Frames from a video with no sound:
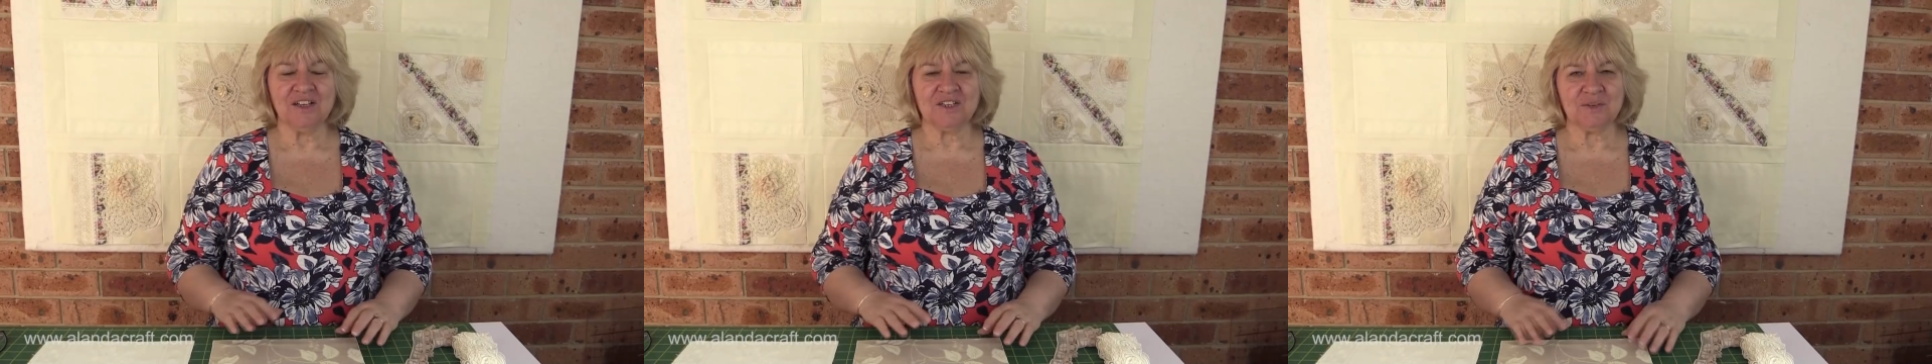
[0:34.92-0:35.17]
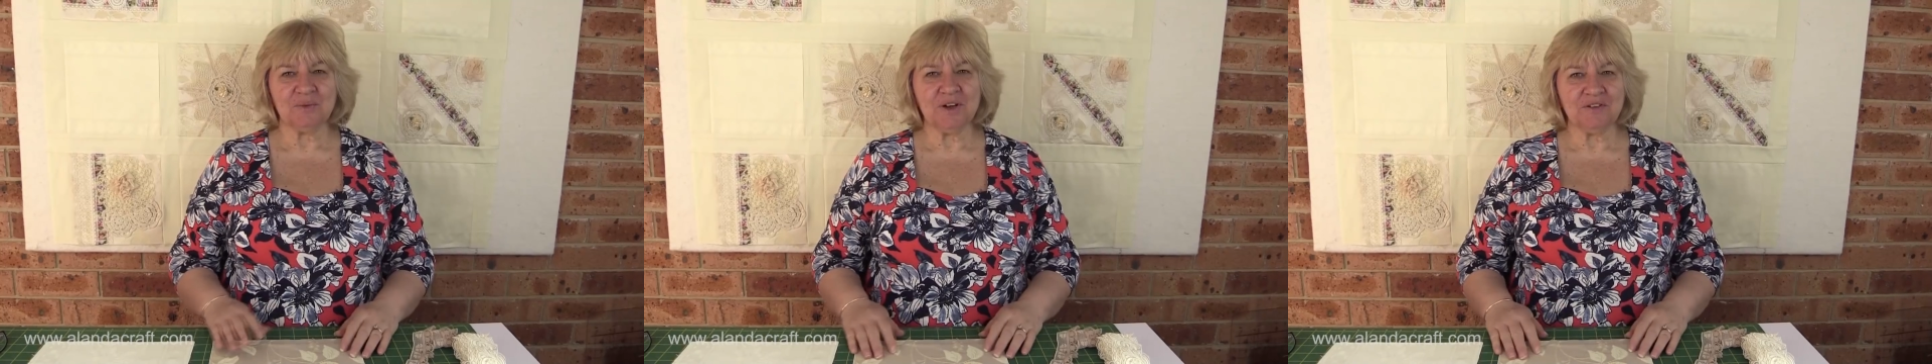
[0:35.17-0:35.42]

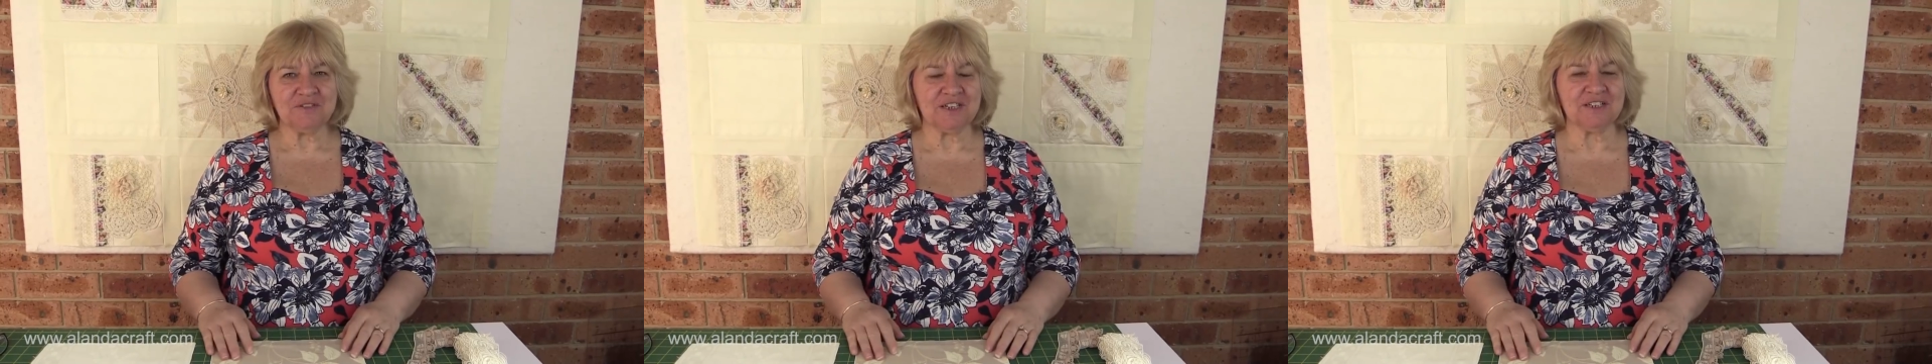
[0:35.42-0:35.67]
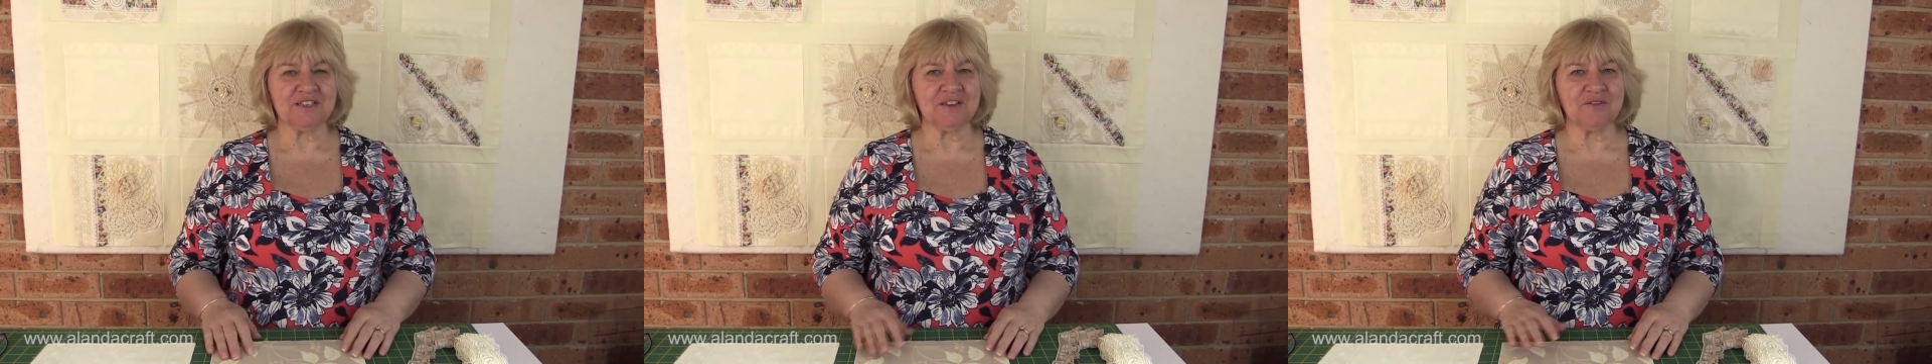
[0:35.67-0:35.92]
So what I've
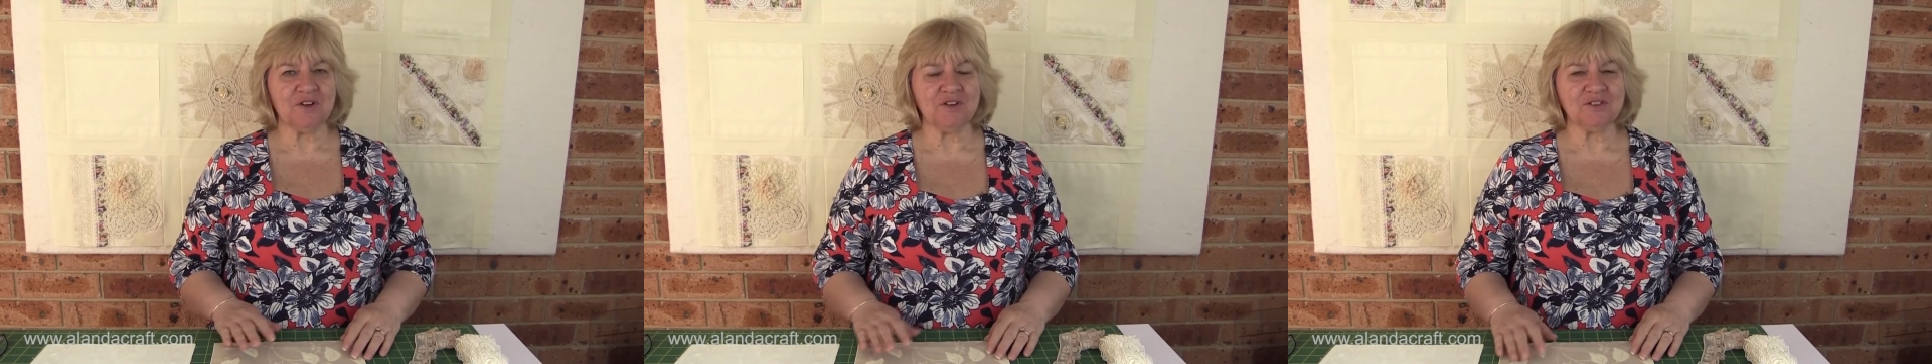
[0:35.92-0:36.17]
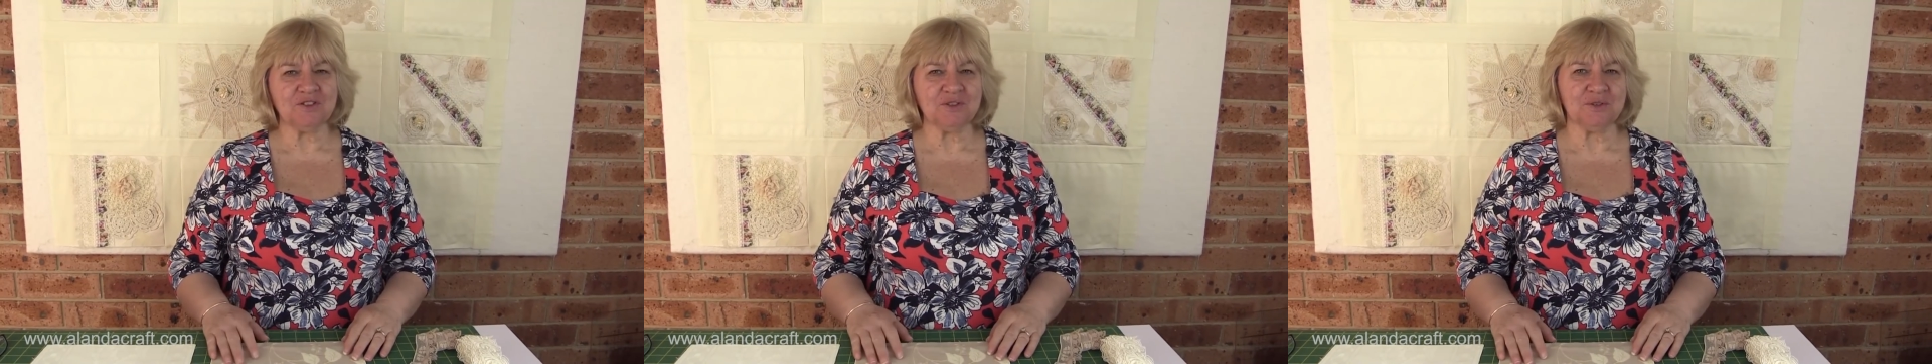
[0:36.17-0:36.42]
done is I've
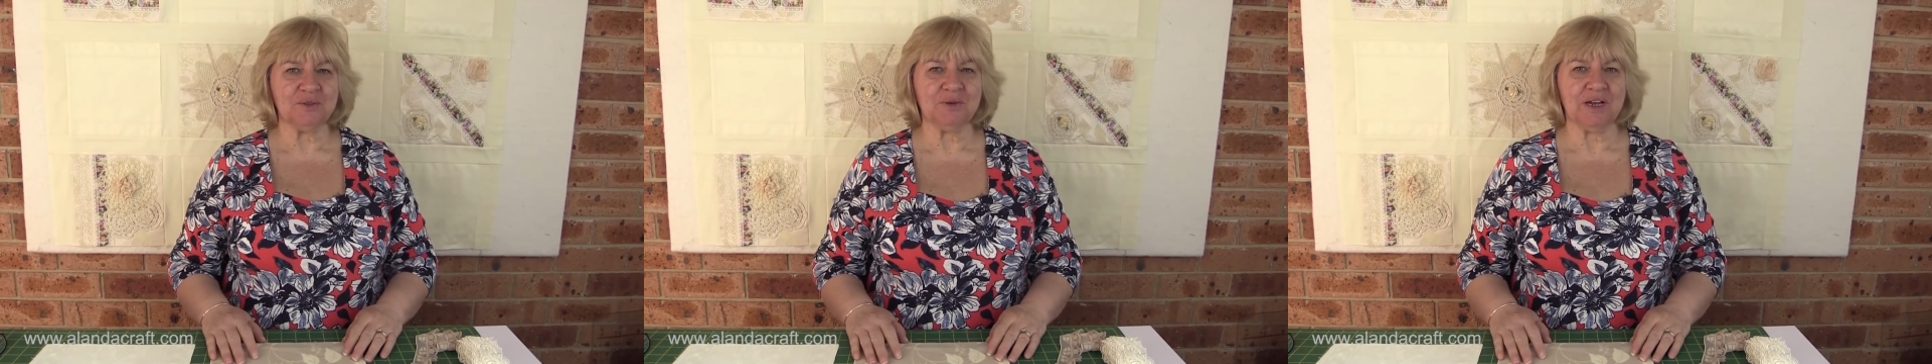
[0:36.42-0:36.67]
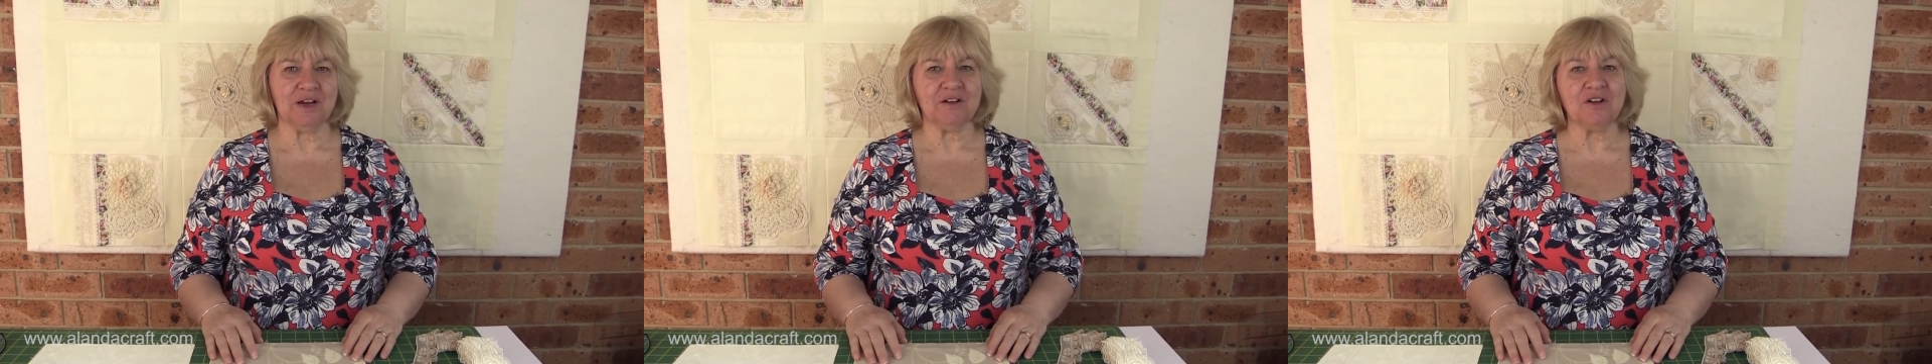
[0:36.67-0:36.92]
gone to
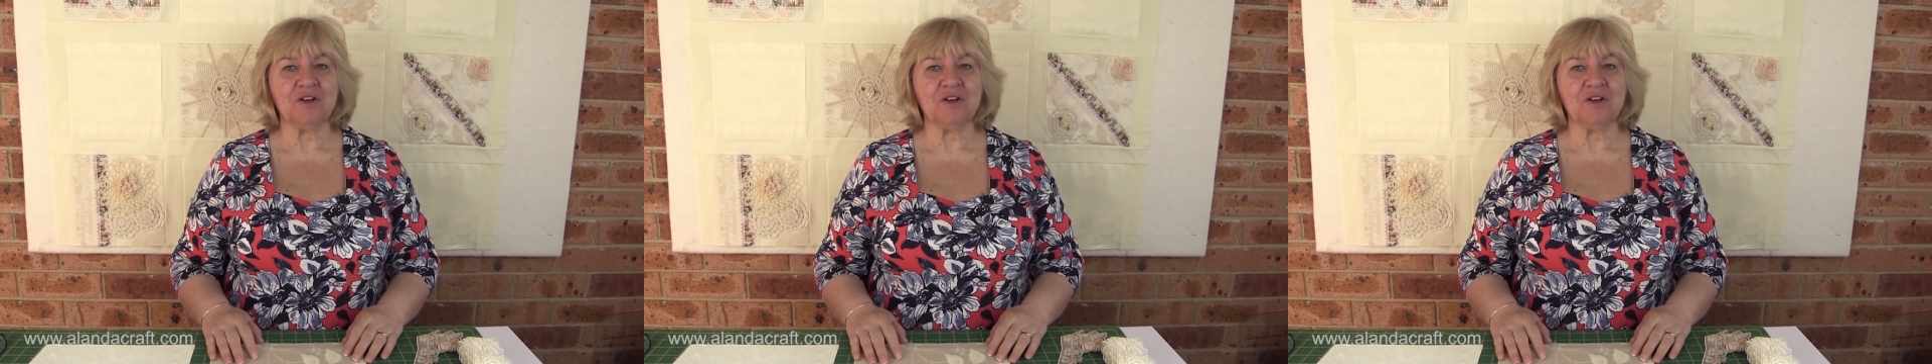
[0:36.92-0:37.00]
our